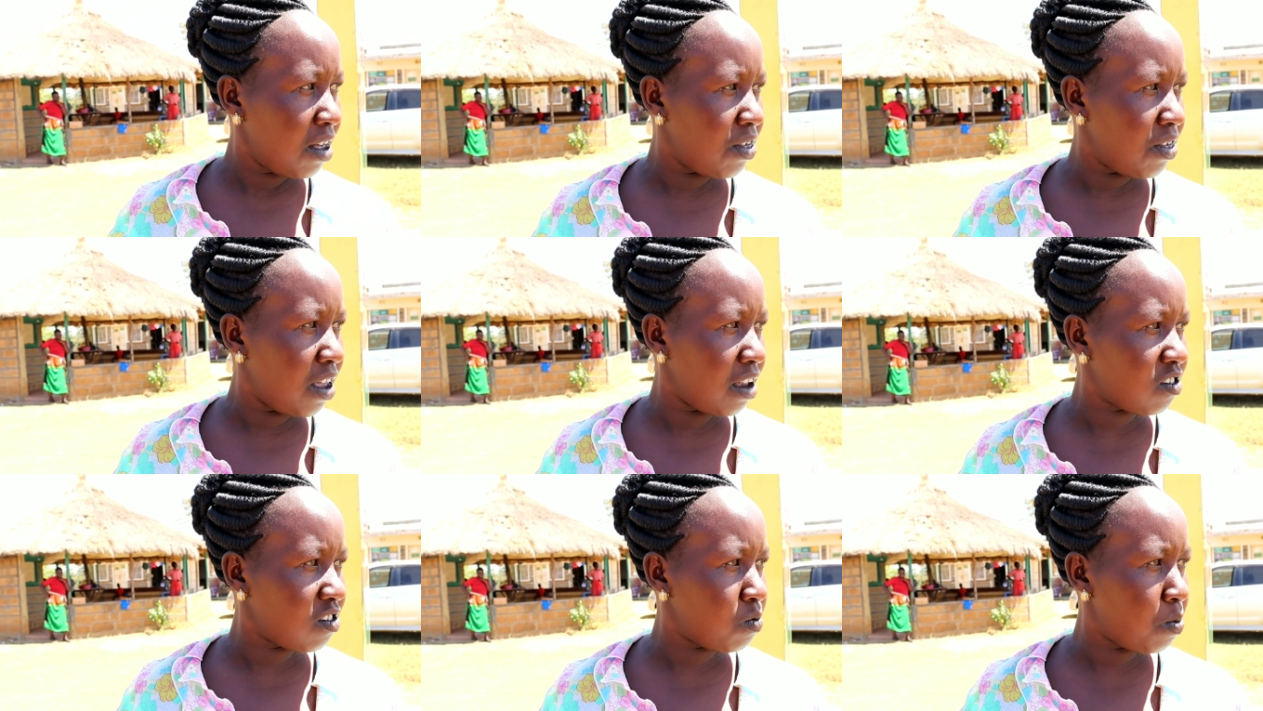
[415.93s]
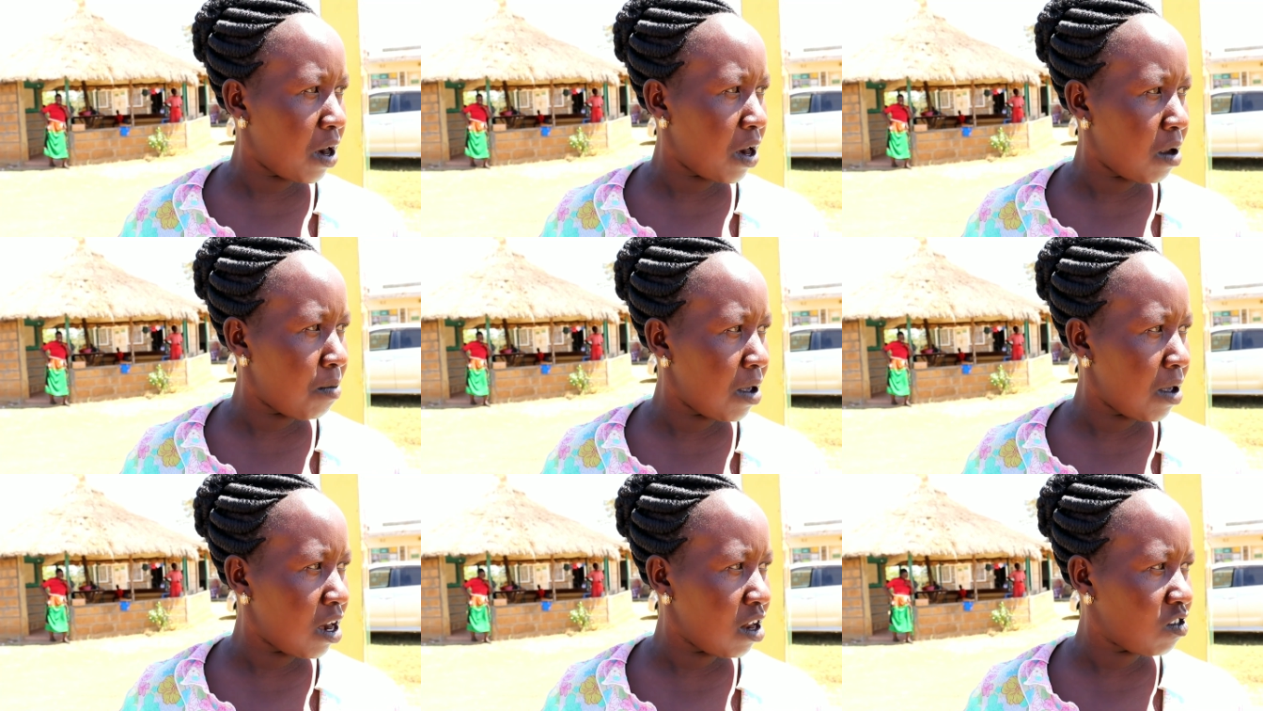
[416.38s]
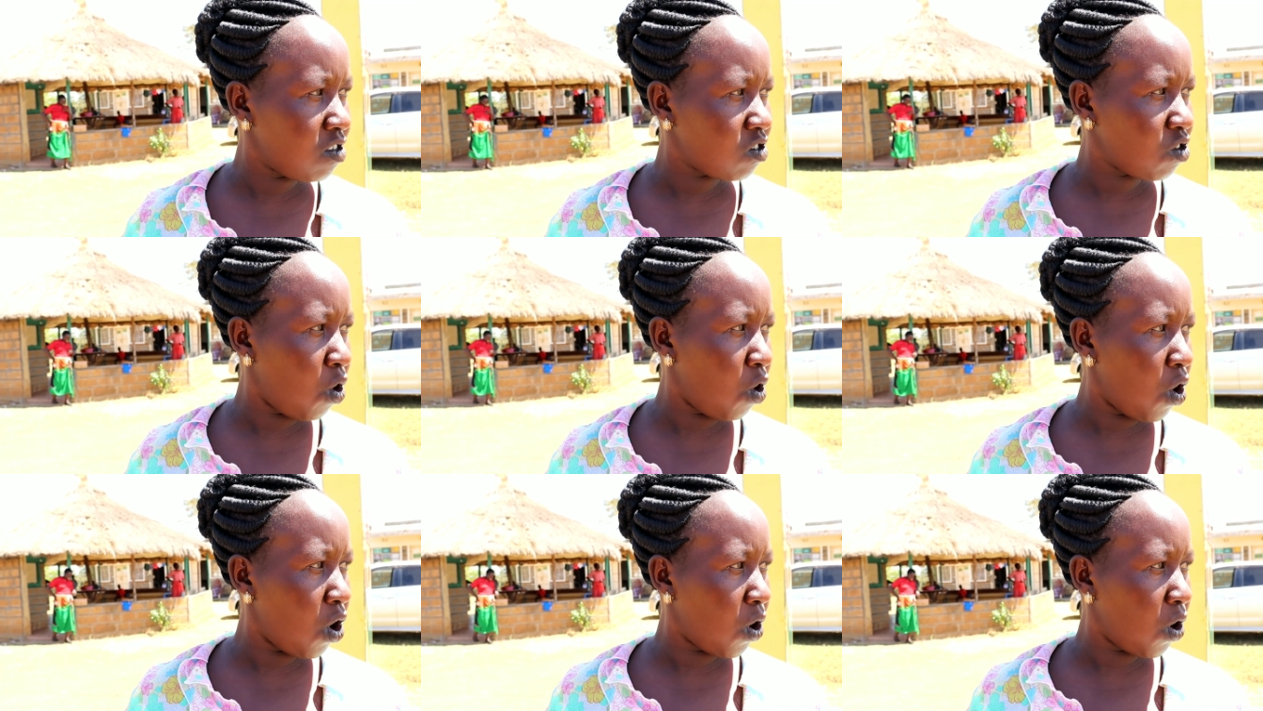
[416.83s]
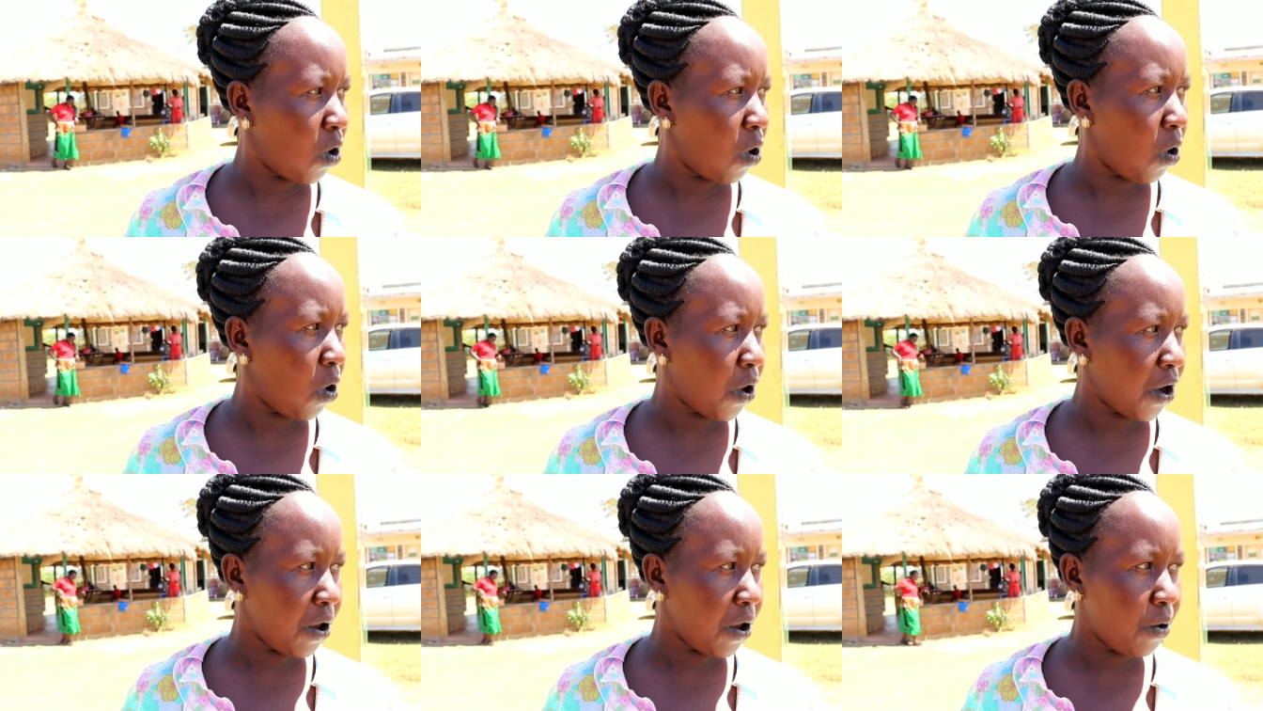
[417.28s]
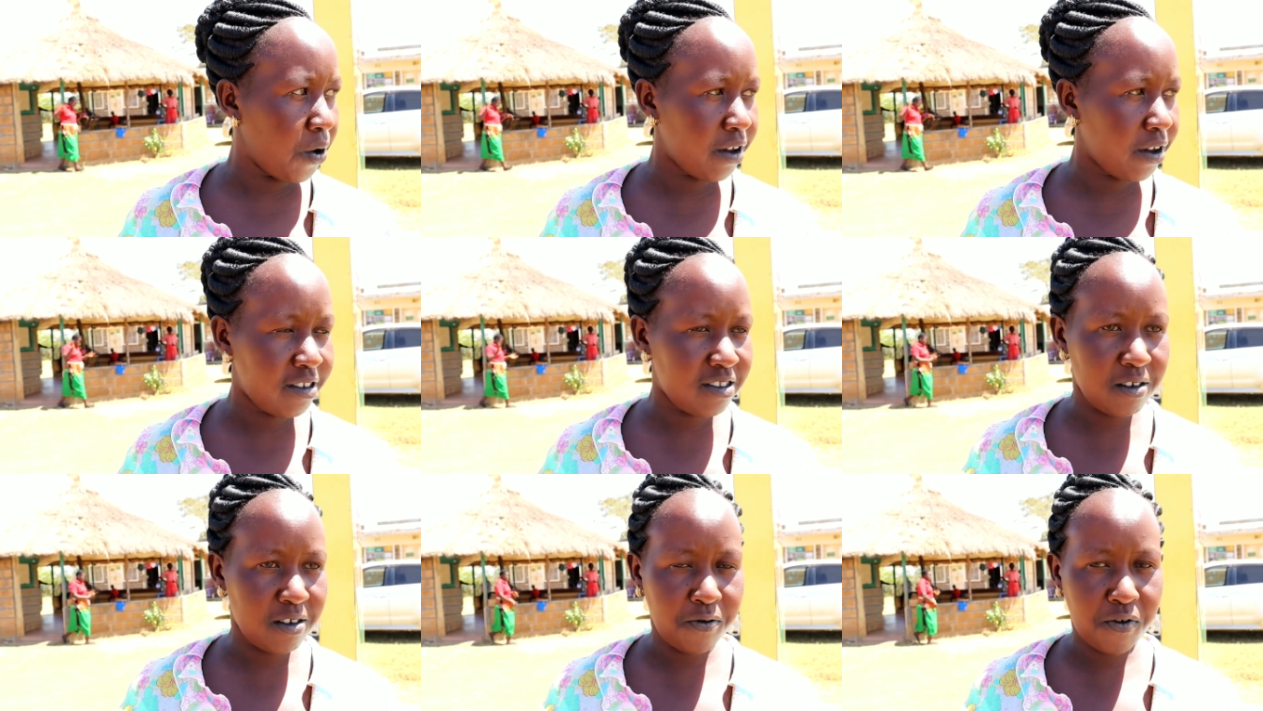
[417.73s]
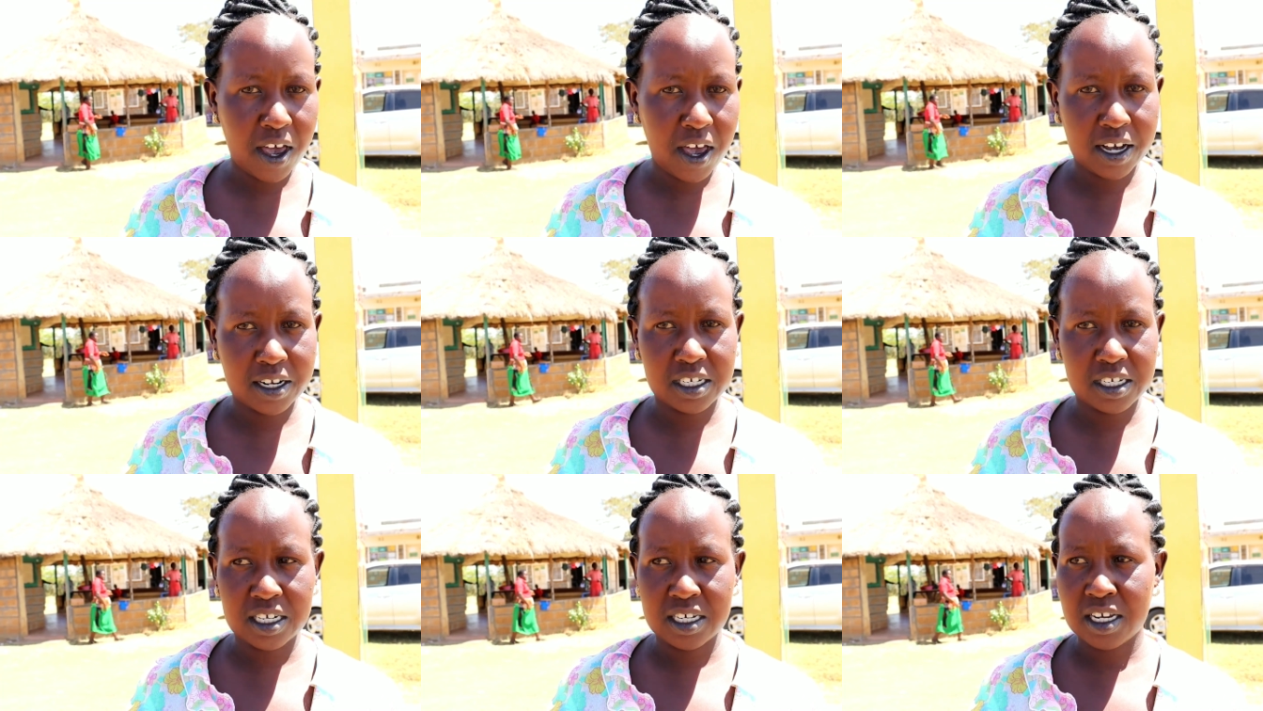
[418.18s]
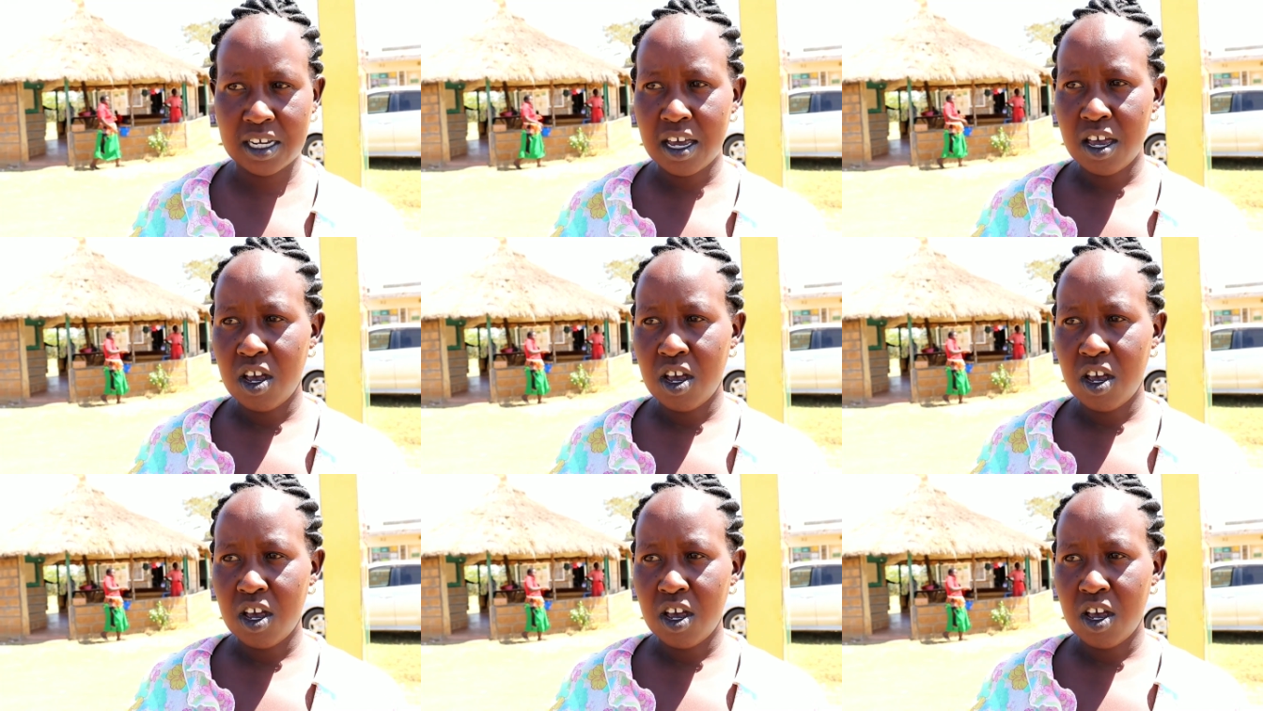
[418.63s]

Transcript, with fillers: the experiment is called Coriolis effect.